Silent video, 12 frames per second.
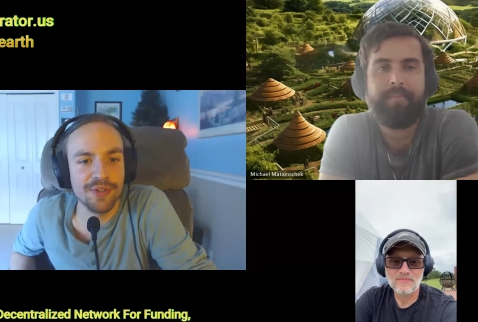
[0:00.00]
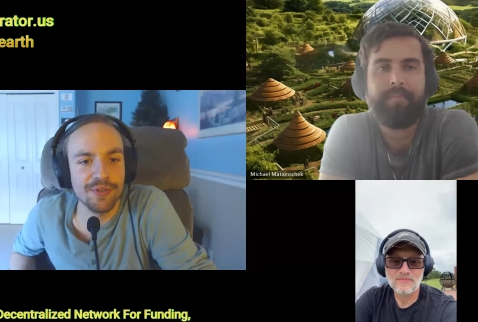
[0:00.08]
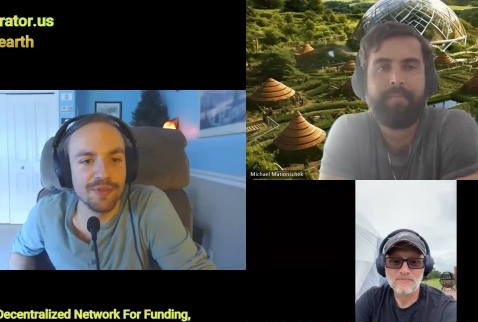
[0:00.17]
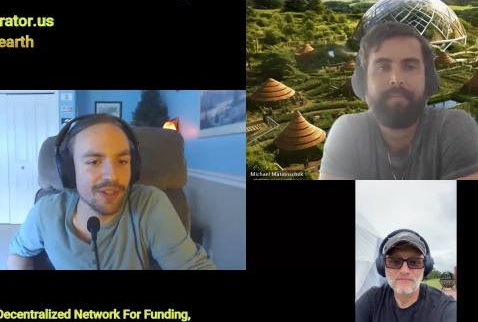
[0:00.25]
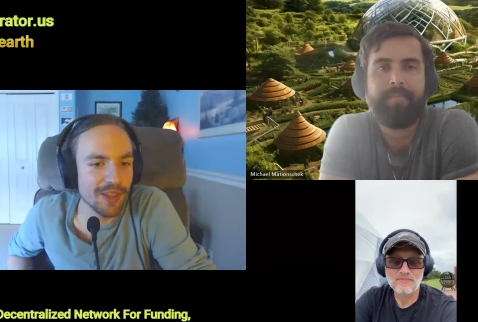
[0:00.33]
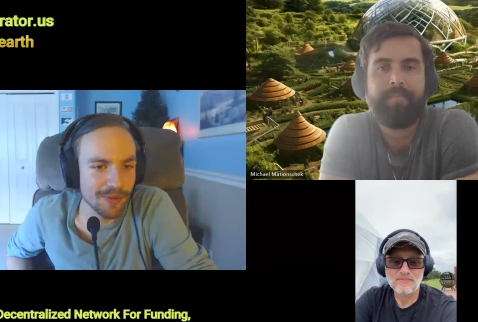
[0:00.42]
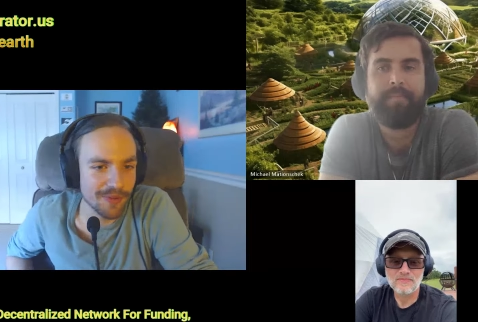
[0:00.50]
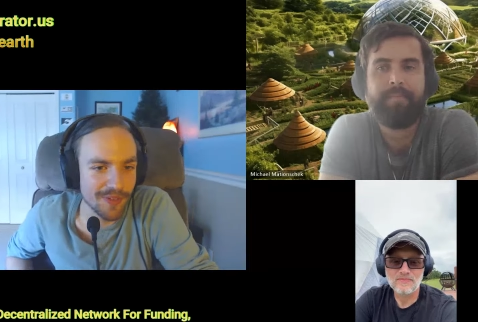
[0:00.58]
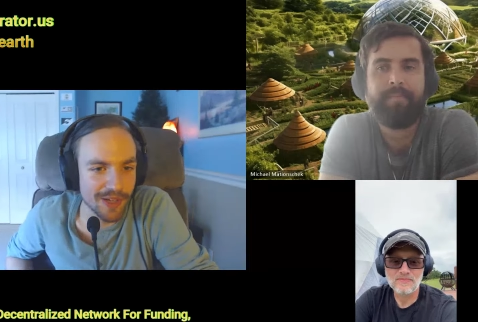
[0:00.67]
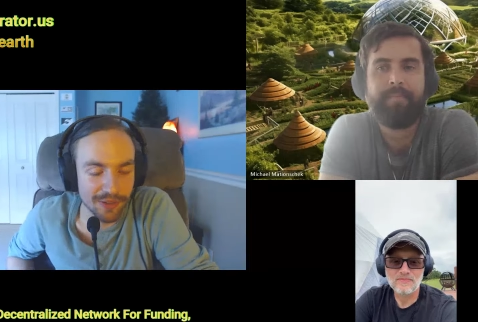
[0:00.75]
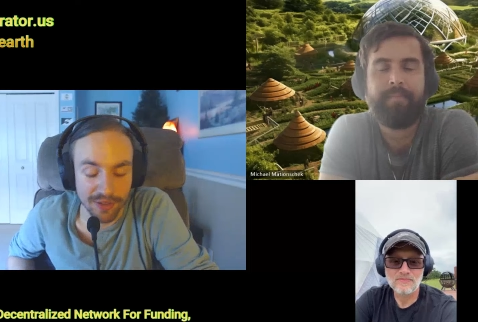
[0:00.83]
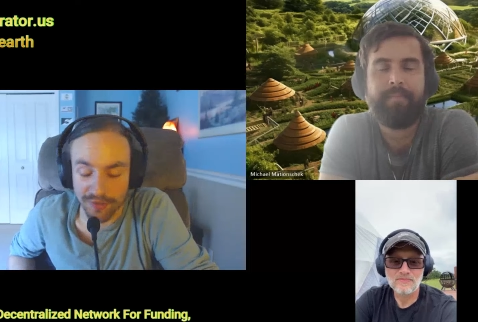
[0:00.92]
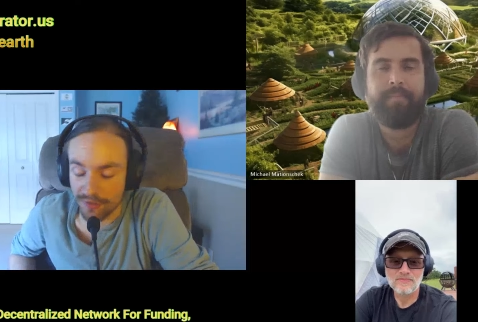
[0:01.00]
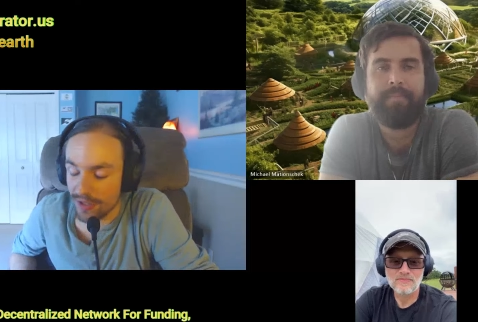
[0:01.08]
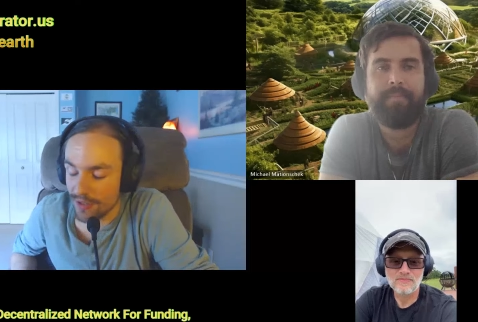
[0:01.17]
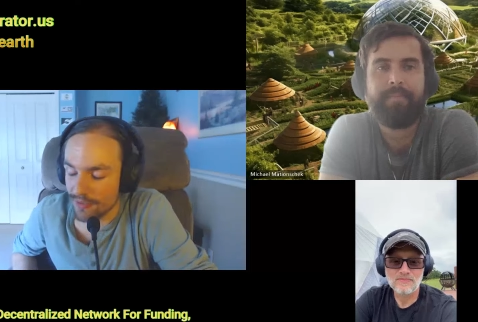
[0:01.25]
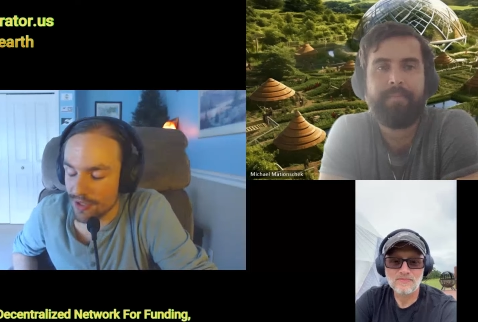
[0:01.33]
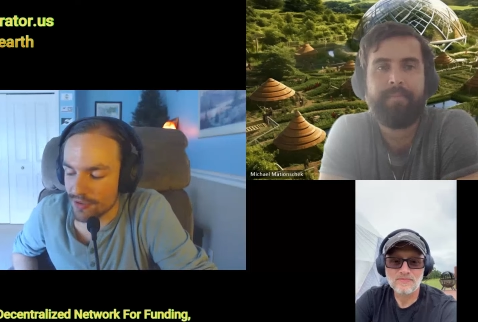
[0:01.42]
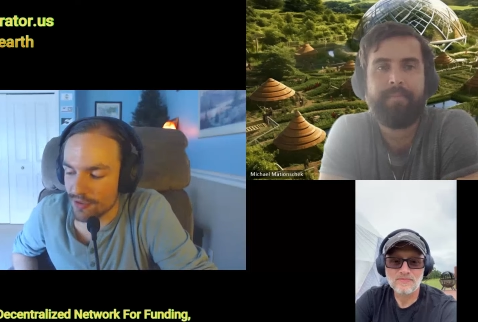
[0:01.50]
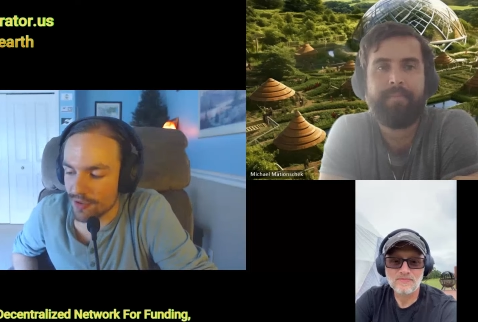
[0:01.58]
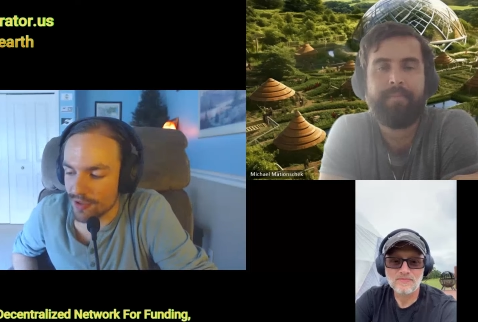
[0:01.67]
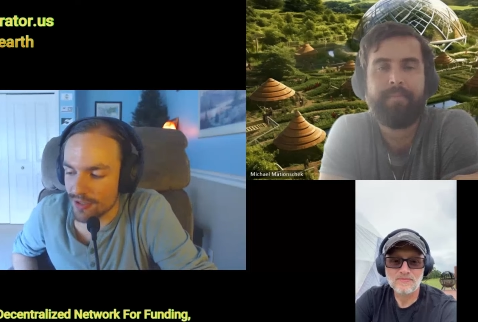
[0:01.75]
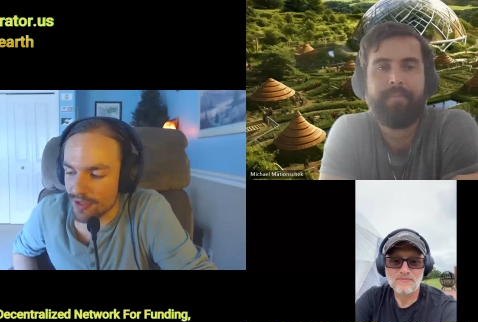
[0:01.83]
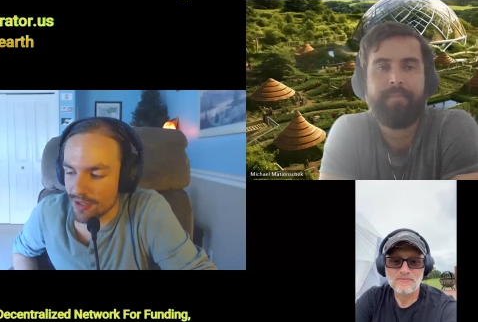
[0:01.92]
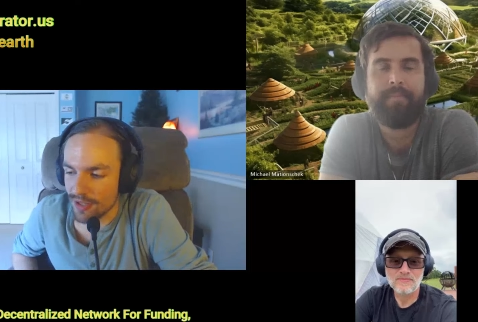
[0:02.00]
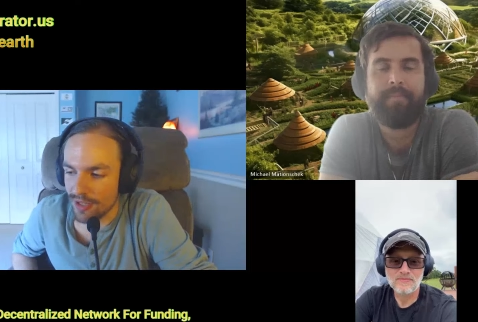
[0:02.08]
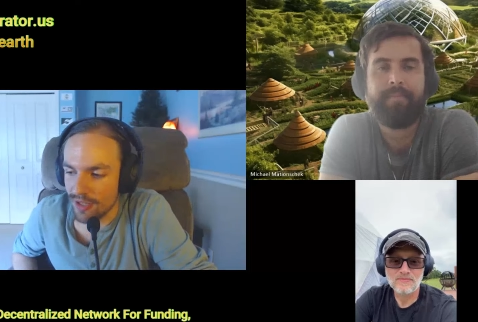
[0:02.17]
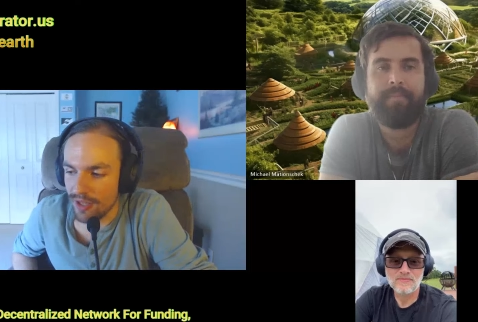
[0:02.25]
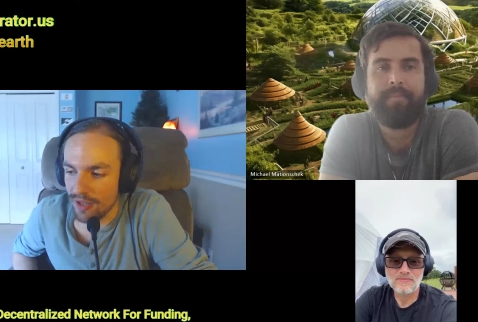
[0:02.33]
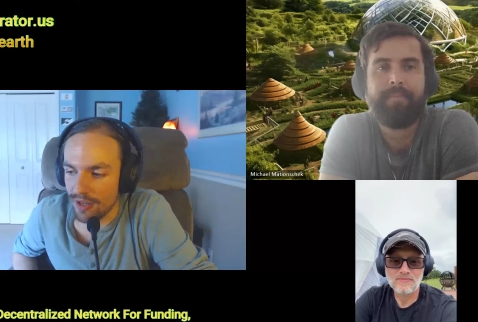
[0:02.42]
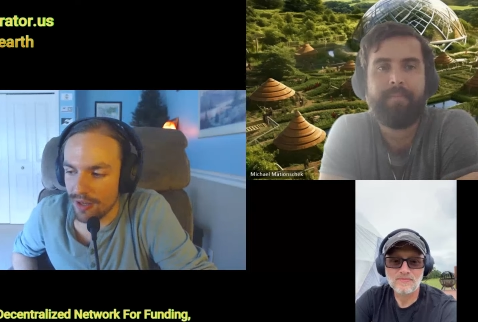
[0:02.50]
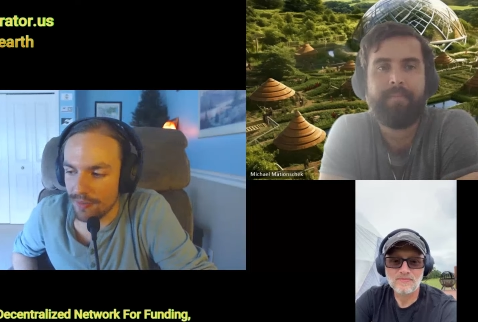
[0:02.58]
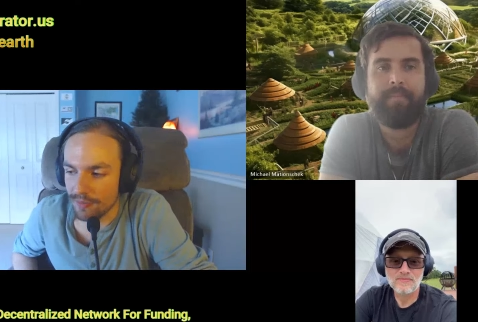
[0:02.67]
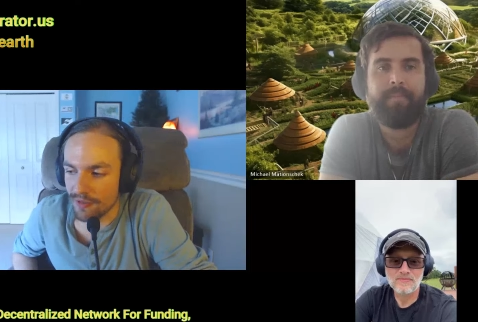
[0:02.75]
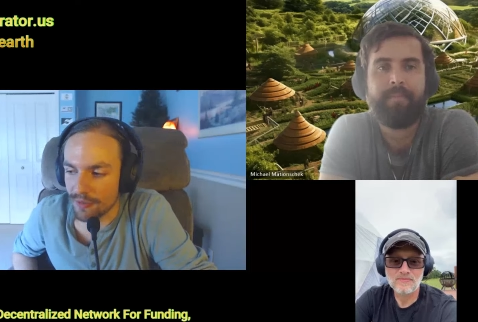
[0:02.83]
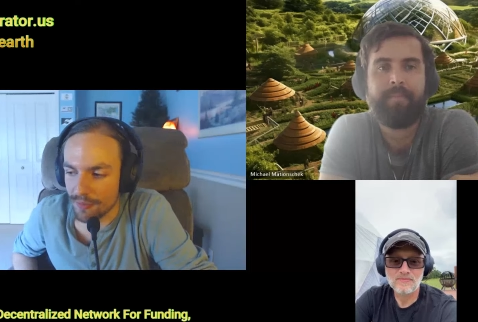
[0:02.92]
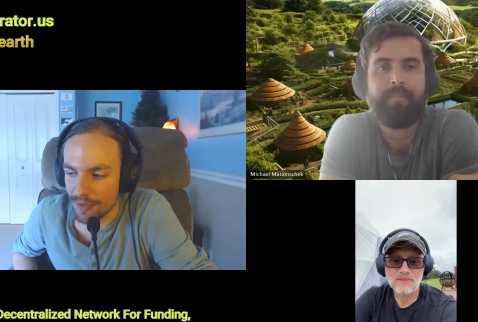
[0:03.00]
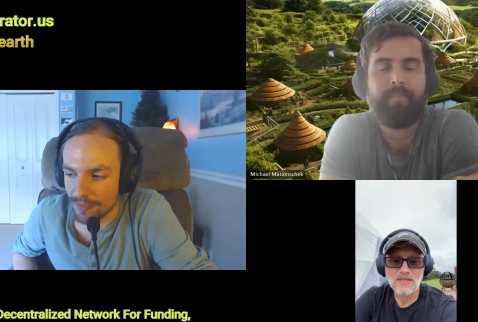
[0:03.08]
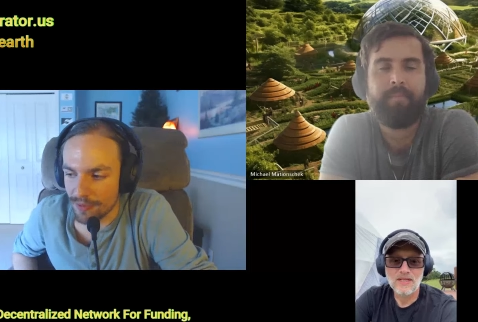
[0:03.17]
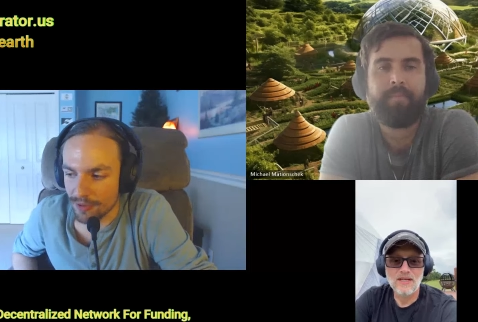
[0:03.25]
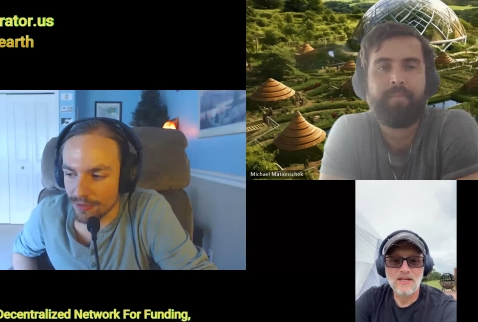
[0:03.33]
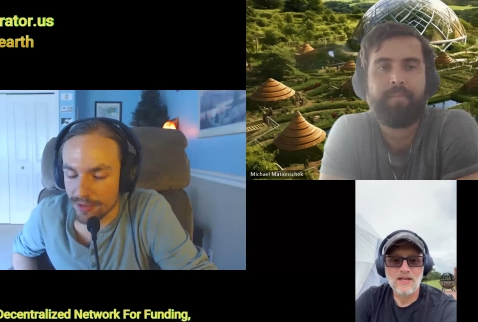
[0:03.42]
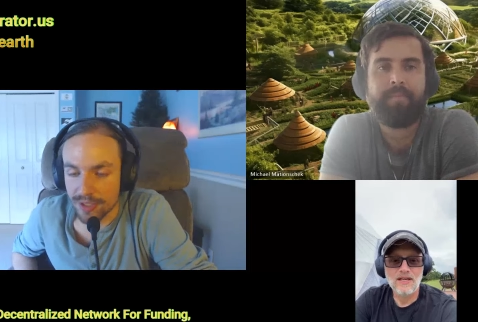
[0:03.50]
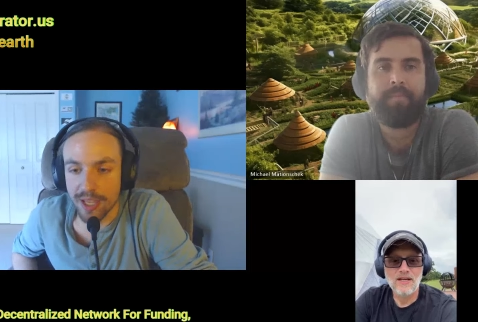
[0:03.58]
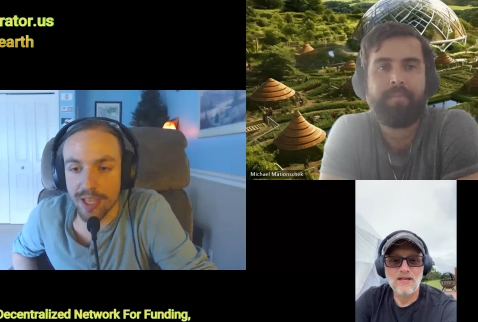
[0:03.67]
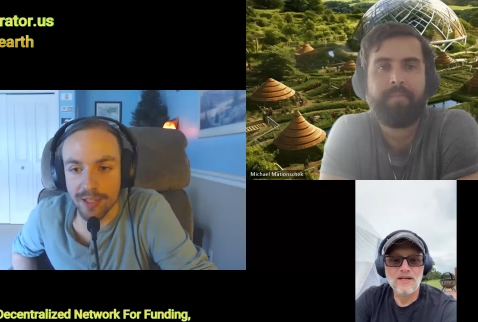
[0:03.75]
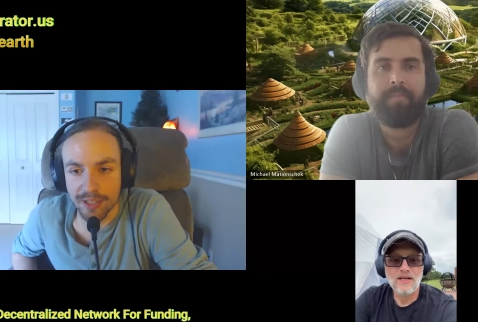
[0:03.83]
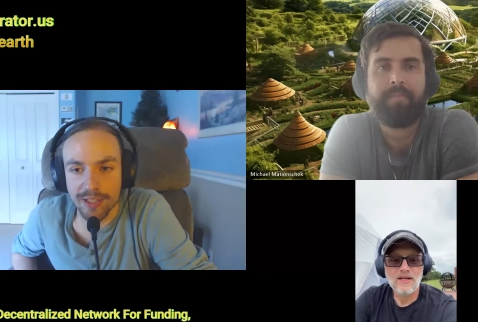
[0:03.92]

Speaker 1: to really provide all the freedom resources um, for people t-